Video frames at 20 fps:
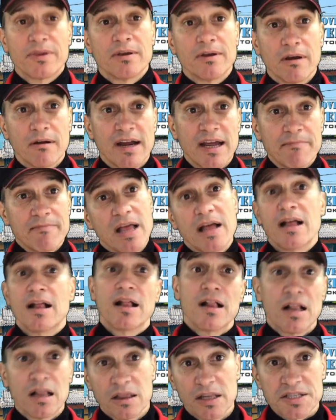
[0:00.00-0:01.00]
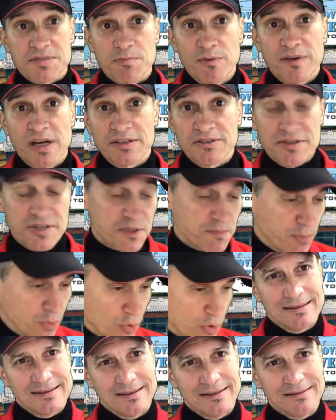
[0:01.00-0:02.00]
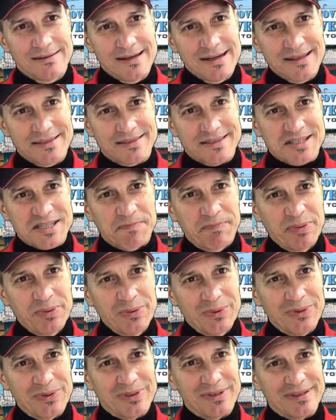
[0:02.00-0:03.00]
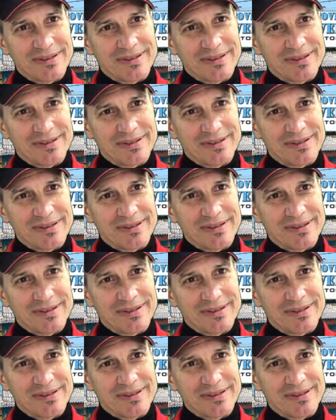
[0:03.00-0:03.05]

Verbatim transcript: All right, let's move on to the spool. All right, the spool.